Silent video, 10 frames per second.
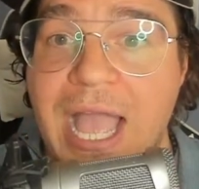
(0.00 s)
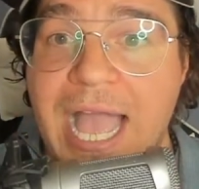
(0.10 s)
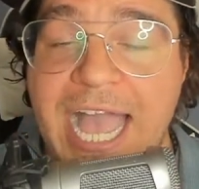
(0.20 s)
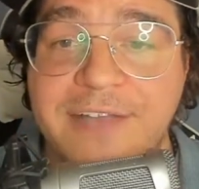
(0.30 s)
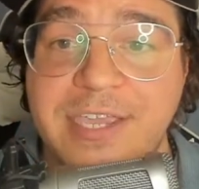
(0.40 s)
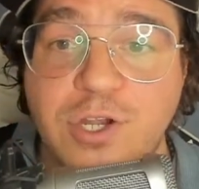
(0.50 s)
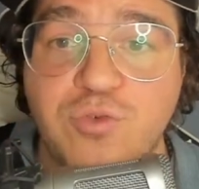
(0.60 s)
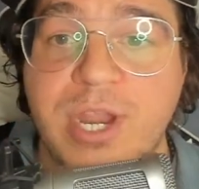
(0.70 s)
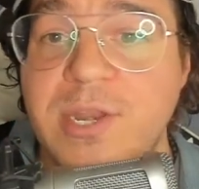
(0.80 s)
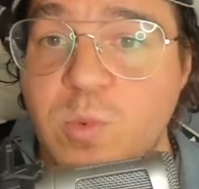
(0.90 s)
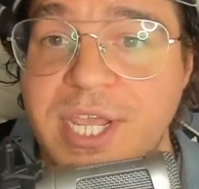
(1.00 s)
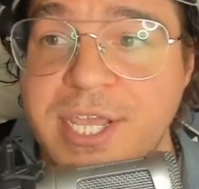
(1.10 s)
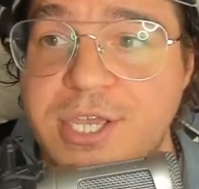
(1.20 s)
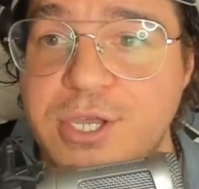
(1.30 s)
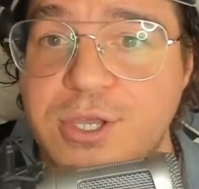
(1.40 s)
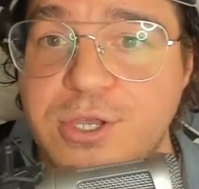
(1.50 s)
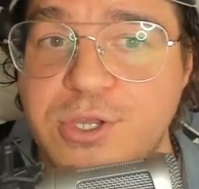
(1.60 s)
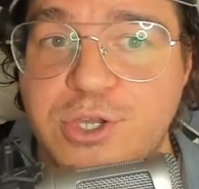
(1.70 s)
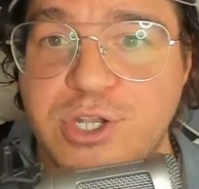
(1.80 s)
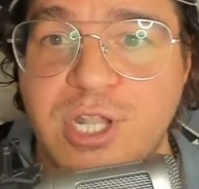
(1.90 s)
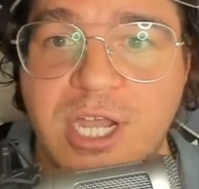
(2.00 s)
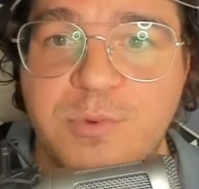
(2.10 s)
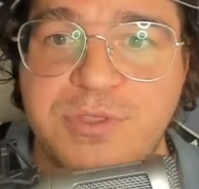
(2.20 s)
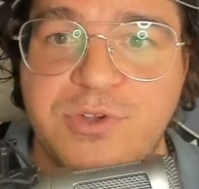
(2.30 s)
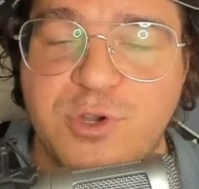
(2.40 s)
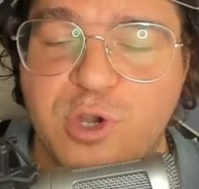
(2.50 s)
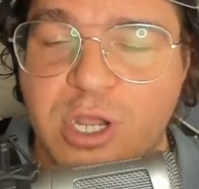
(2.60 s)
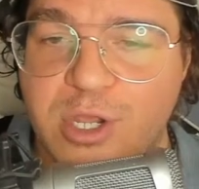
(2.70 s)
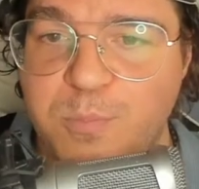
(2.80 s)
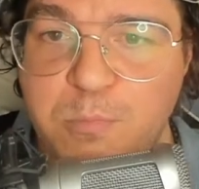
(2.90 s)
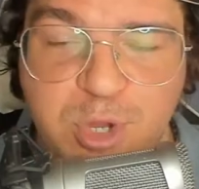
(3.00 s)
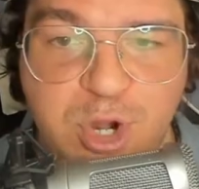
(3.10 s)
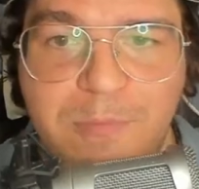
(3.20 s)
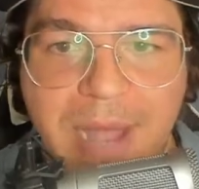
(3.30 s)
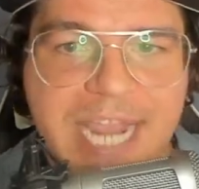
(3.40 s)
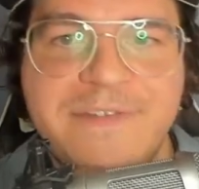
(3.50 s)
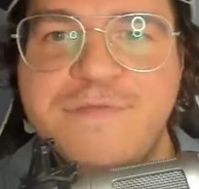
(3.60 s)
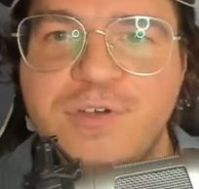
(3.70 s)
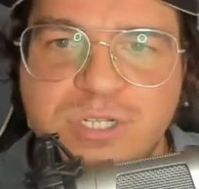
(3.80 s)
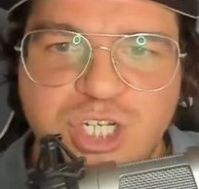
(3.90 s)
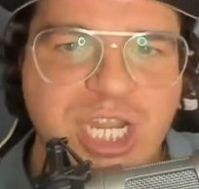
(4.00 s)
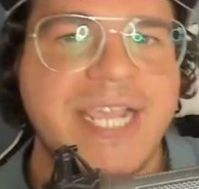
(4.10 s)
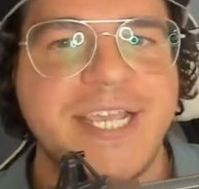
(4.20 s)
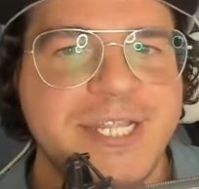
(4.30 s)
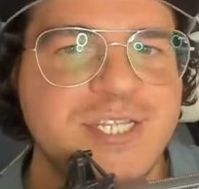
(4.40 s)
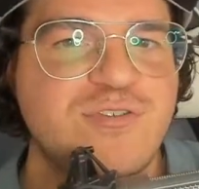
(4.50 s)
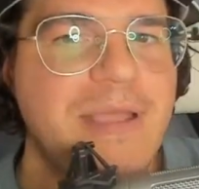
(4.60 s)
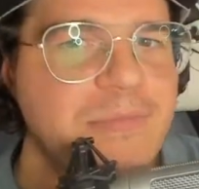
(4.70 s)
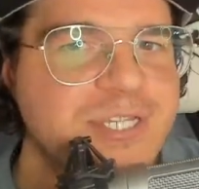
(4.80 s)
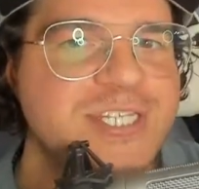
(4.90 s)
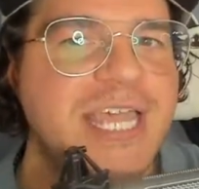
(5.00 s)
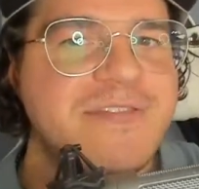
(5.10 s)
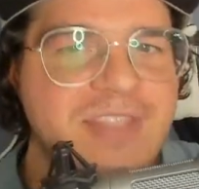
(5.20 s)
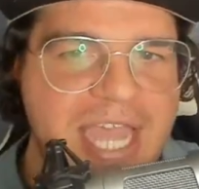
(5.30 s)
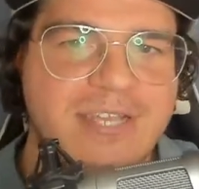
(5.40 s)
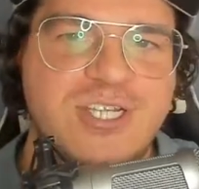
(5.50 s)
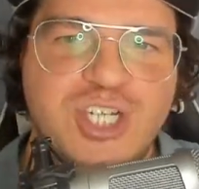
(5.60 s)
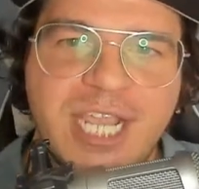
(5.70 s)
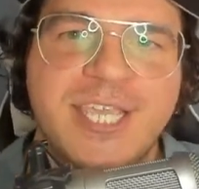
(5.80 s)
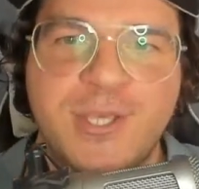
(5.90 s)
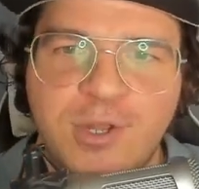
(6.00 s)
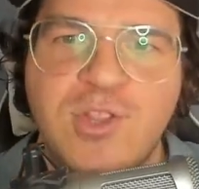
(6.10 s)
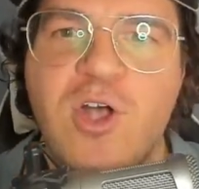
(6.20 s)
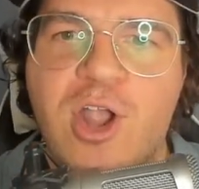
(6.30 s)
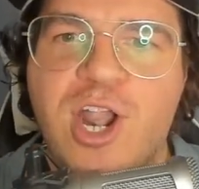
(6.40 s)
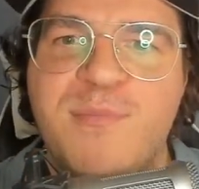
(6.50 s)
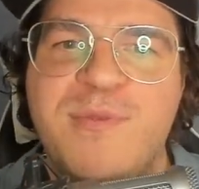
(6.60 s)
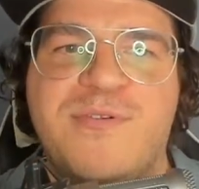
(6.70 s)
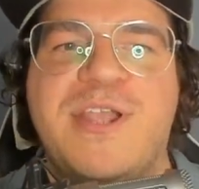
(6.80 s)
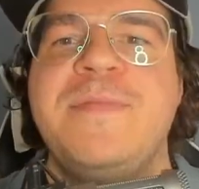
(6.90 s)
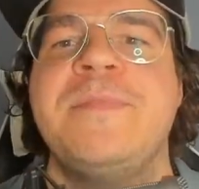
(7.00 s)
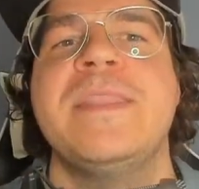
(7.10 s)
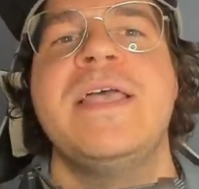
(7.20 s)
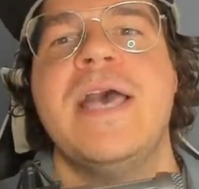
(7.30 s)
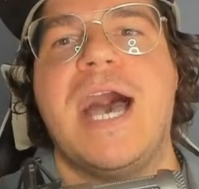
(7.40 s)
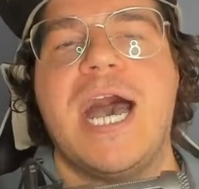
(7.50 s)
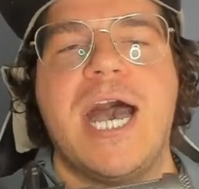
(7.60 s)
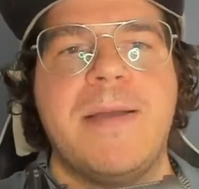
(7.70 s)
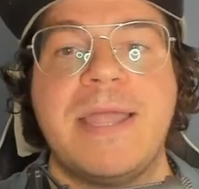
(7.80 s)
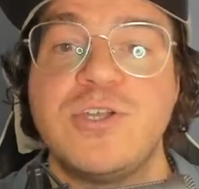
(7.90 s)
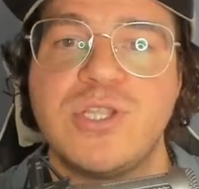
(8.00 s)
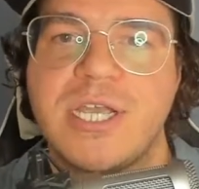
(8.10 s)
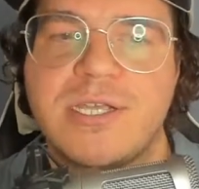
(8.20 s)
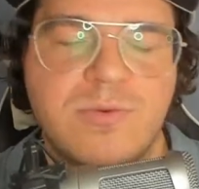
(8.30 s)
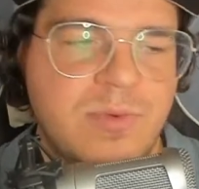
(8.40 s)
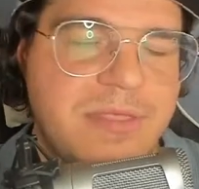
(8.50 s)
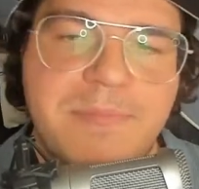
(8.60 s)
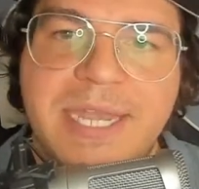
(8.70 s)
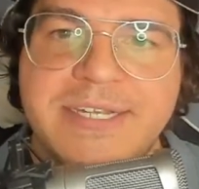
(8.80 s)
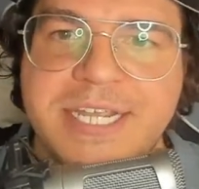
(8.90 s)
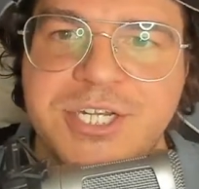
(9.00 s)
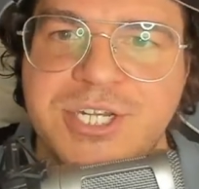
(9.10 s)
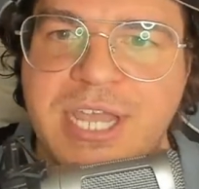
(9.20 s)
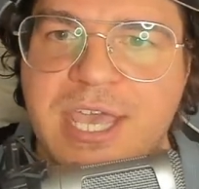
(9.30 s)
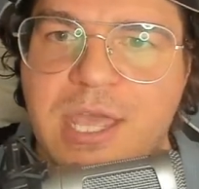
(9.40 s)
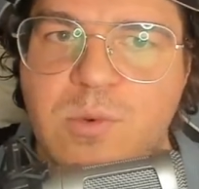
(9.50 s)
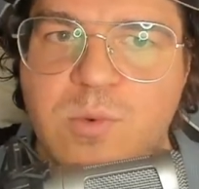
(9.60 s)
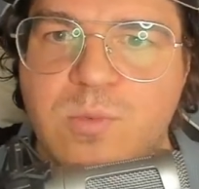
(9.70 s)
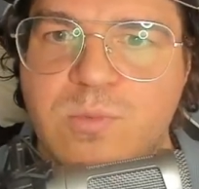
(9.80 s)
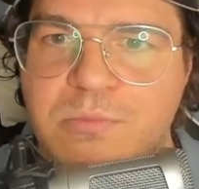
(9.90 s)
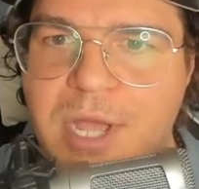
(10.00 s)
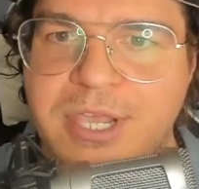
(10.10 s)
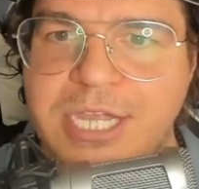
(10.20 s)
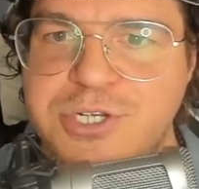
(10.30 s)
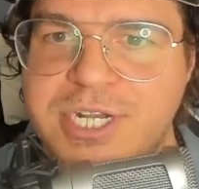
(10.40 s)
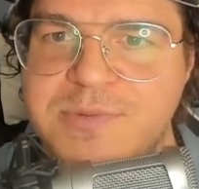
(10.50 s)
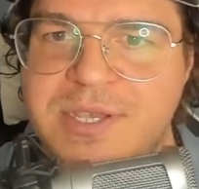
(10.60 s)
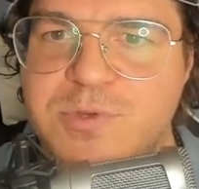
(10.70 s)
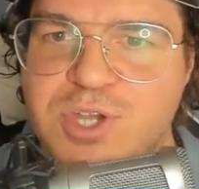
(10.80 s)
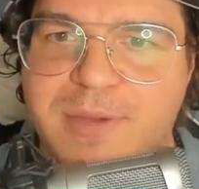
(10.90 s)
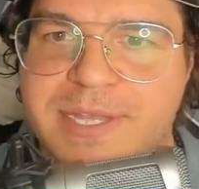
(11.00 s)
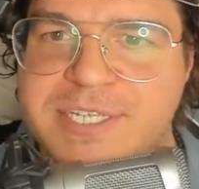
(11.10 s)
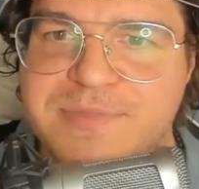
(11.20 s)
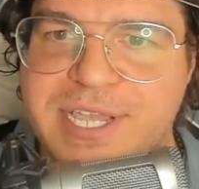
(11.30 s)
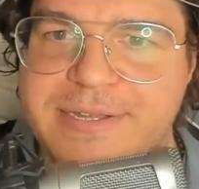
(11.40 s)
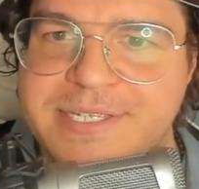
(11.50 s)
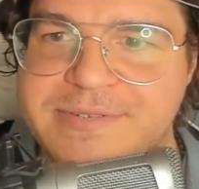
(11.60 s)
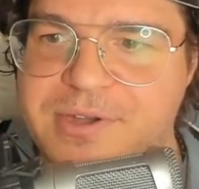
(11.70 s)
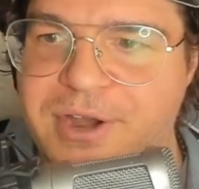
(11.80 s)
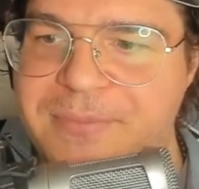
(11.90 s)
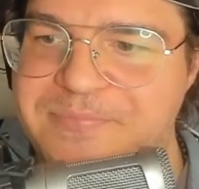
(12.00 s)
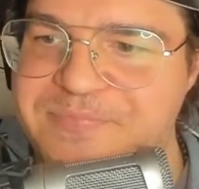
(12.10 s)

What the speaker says: Have a great week. Good luck with your mindful check-ins. Remember, set that check-in alarm, right? And good luck with meditation. And I'll catch you next week. We'll talk about something else. All right?